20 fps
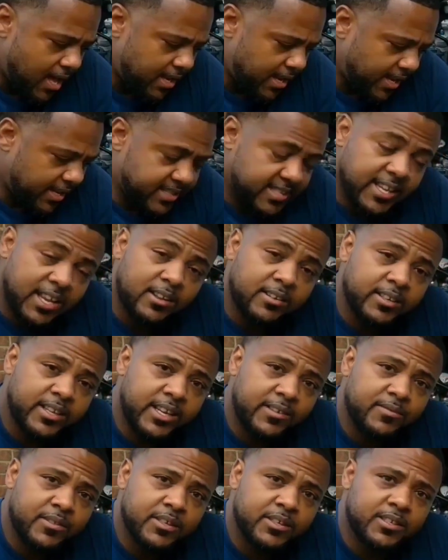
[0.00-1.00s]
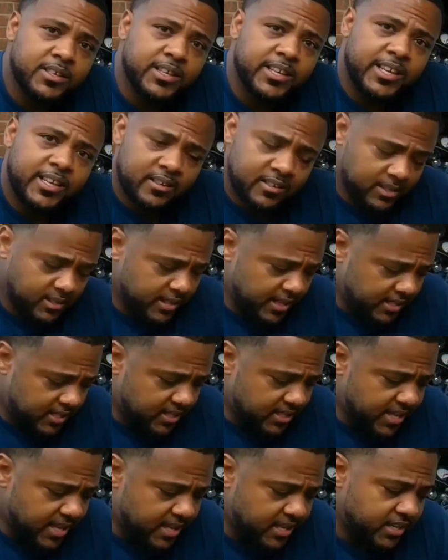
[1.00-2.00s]
like I said, I'll leave the link
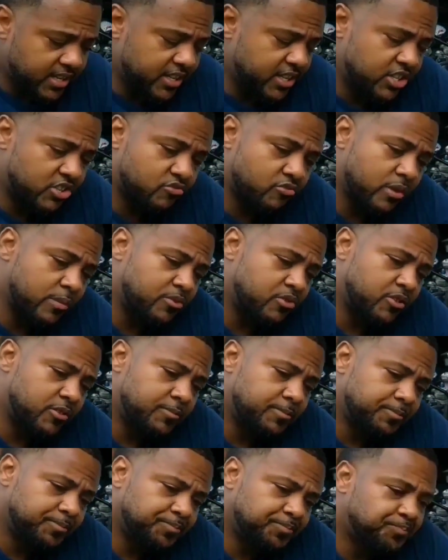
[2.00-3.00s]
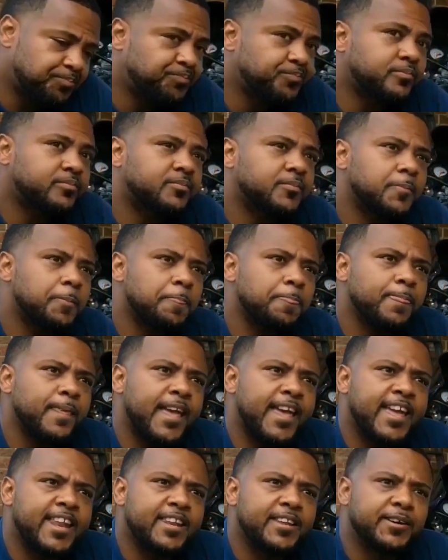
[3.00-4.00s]
to that in the description,
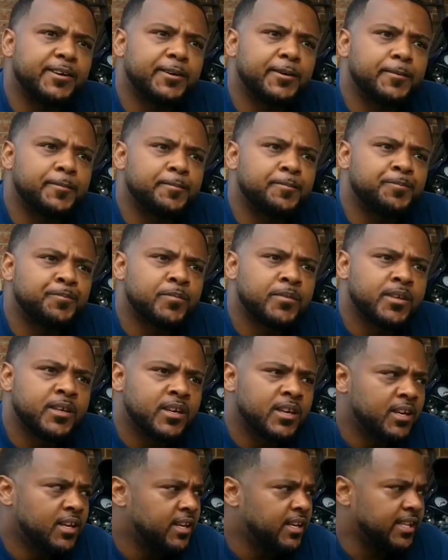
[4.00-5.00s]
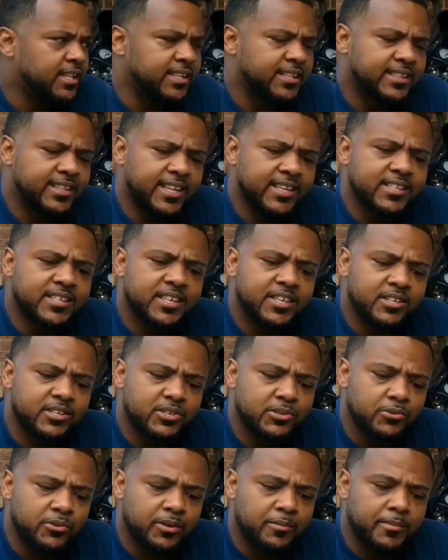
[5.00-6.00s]
and let's get
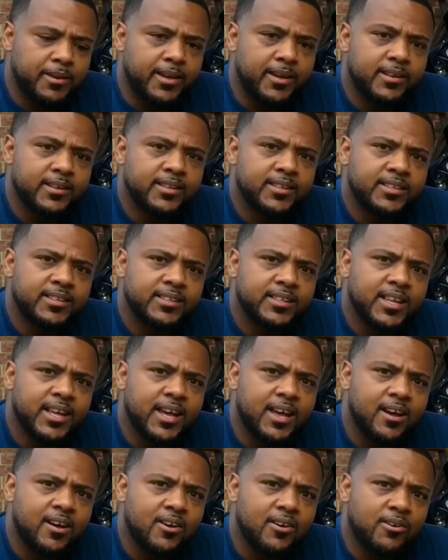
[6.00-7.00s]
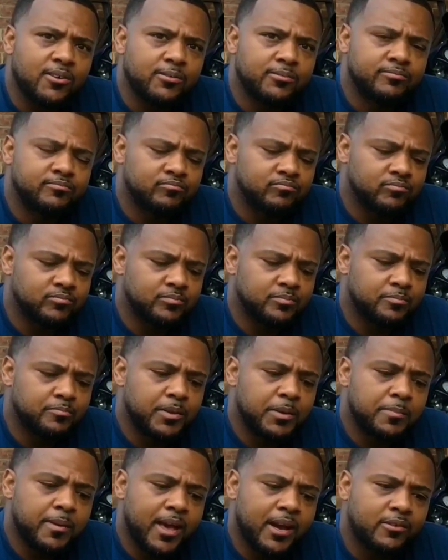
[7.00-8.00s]
to it, man. I'll
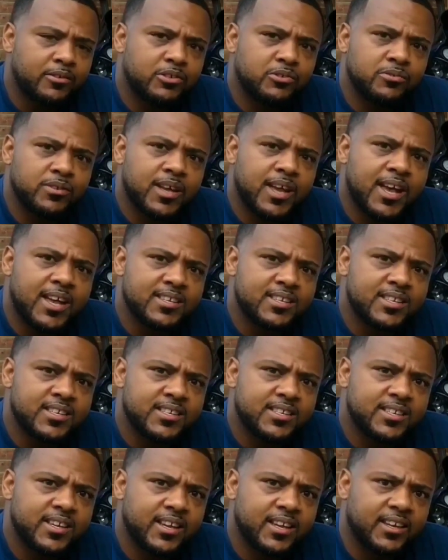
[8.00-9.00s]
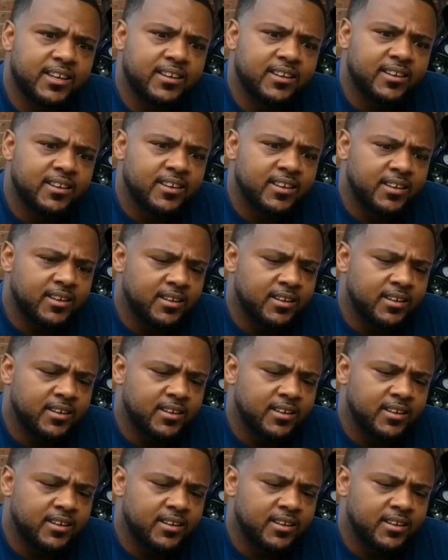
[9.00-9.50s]
be back with you guys in a second.